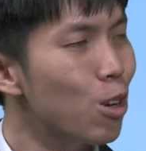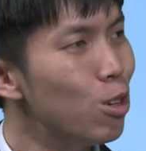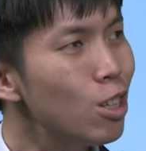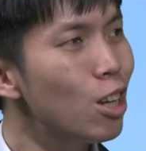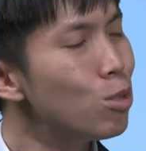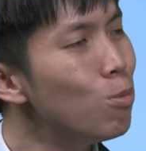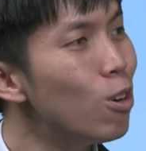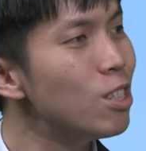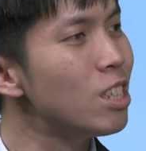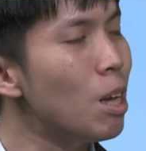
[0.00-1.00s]
Could you touch
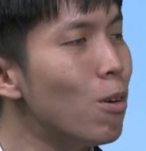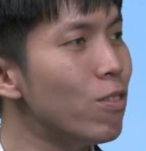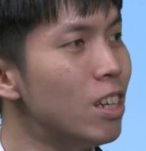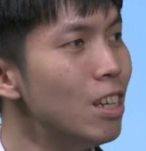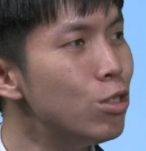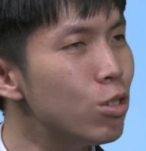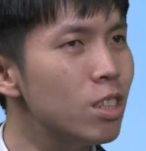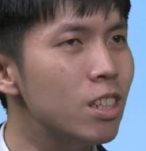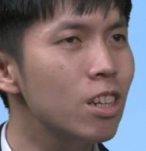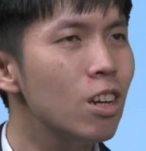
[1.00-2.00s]
more on some of the
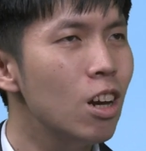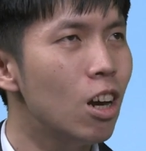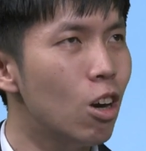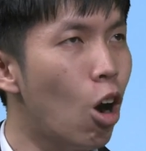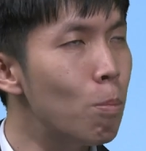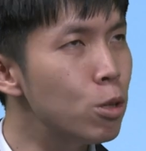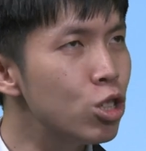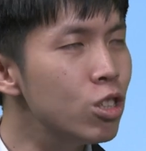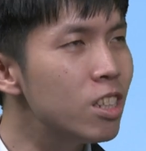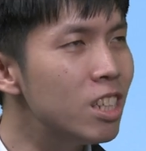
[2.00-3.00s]
interesting
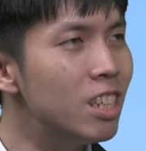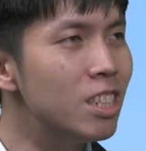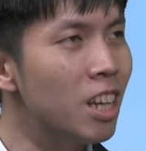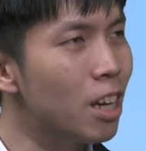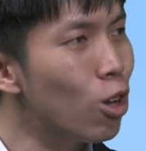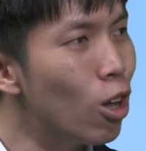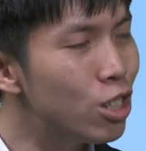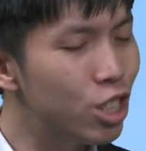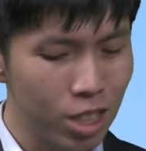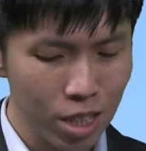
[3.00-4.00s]
opportunities,
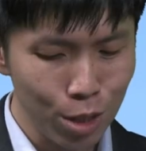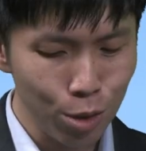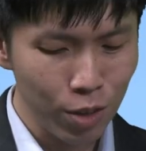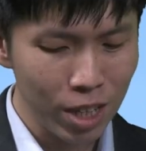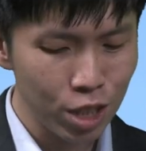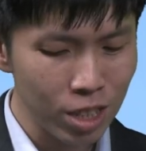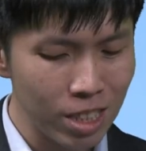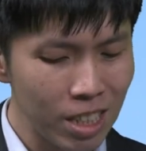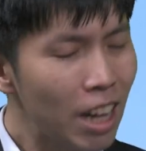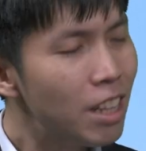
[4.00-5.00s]
technologies,
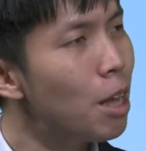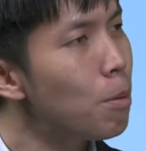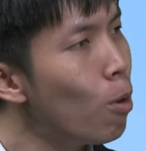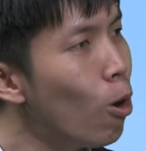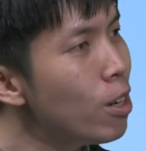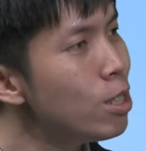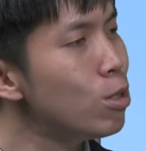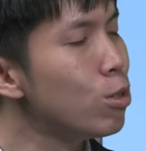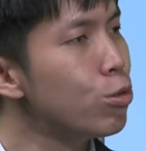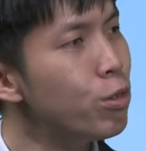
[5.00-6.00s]
innovations that are poised
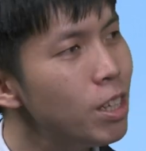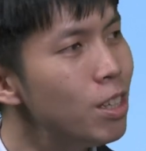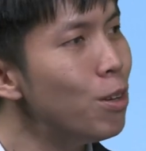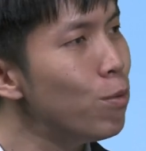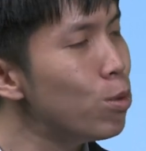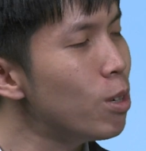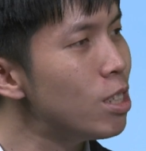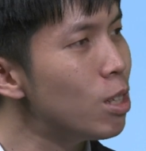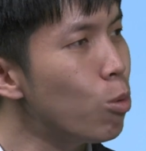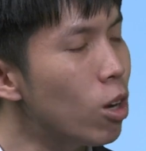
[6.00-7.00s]
to greatly
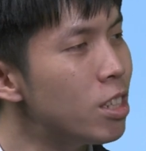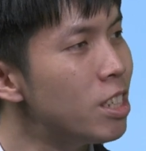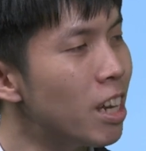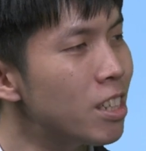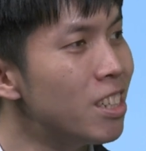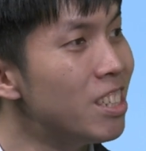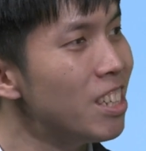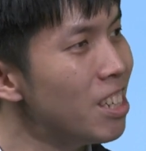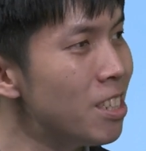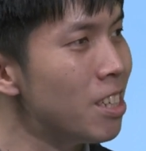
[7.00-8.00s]
influence the water sector in the
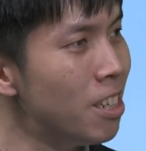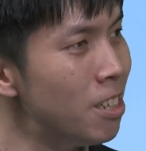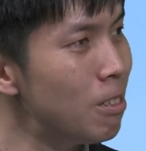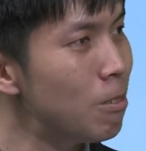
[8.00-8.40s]
years ahead?